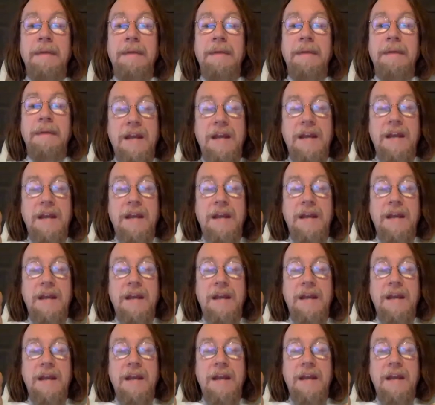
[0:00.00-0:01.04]
anything
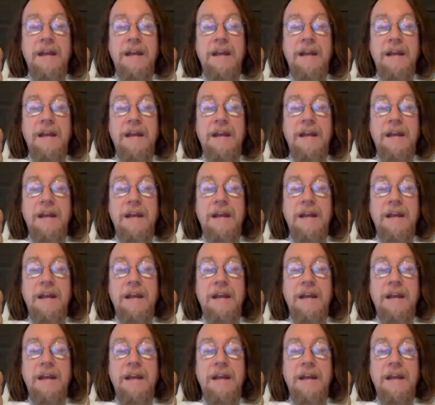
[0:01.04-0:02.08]
about if you have
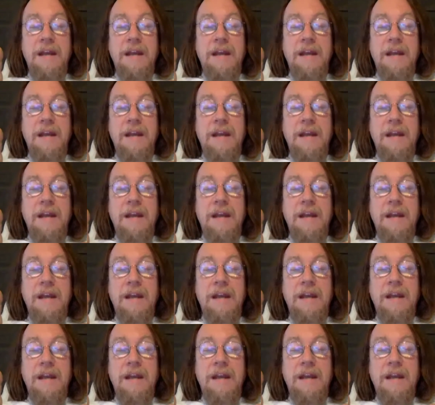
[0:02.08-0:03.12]
any
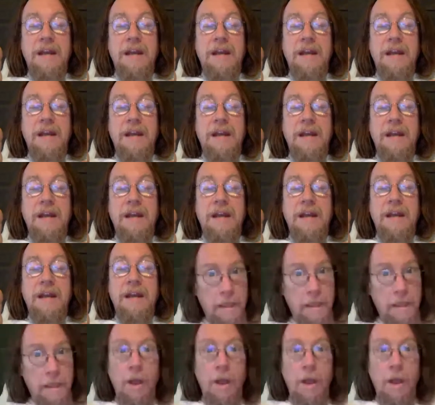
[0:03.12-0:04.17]
advice for
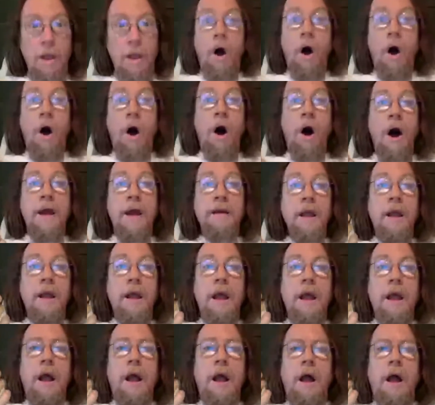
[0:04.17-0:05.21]
Tim
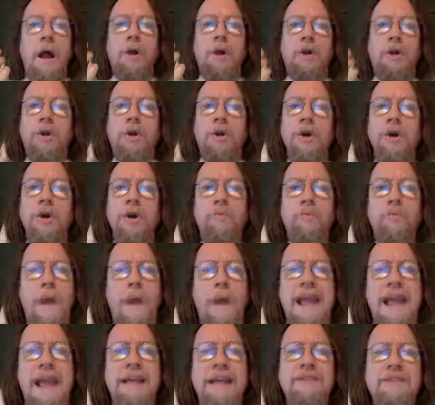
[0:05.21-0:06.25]
on
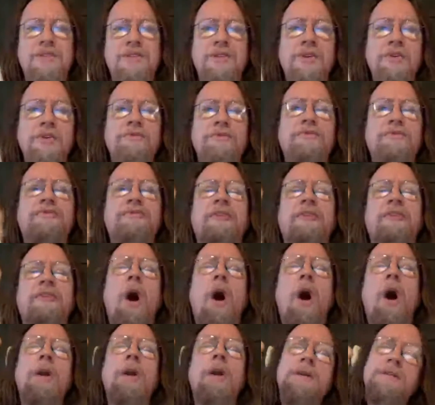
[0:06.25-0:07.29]
good ways
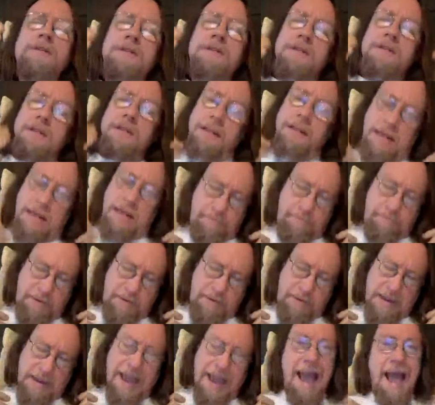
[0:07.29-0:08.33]
to fall
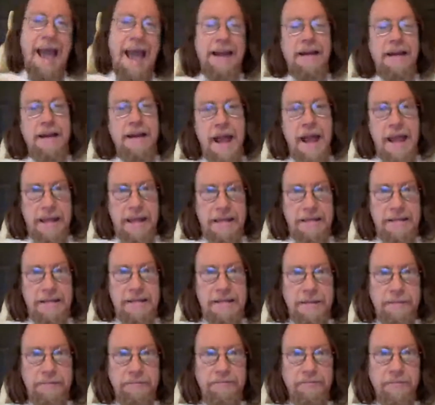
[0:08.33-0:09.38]
asleep at
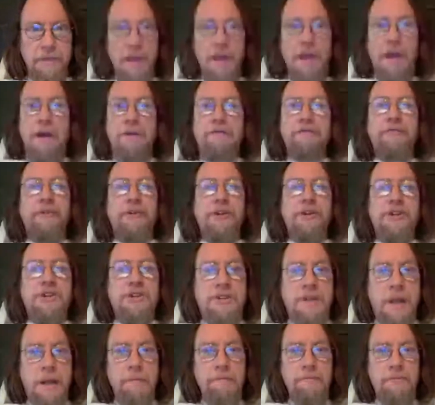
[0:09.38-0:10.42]
night.
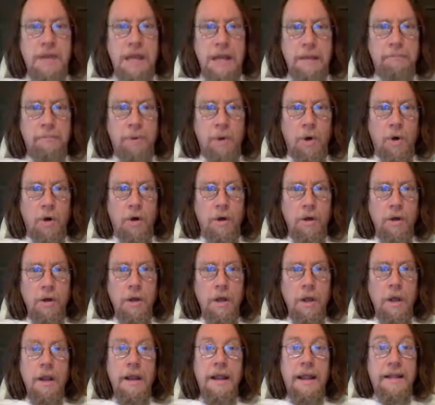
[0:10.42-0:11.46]
For some
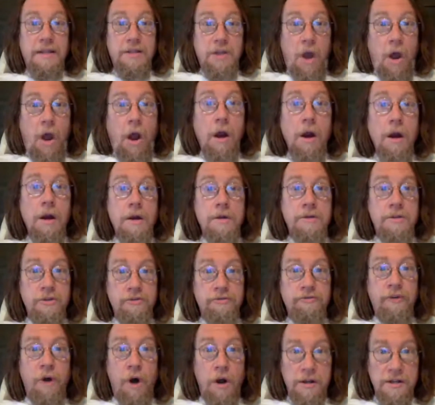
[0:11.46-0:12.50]
people, it's hard to
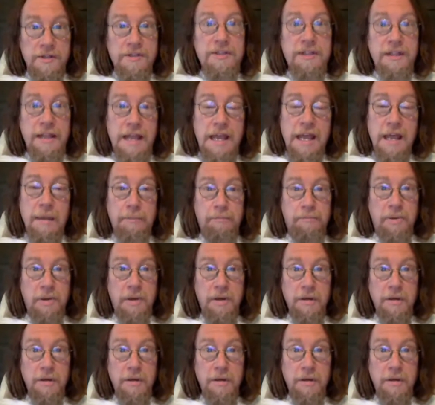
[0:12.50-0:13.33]
fall asleep.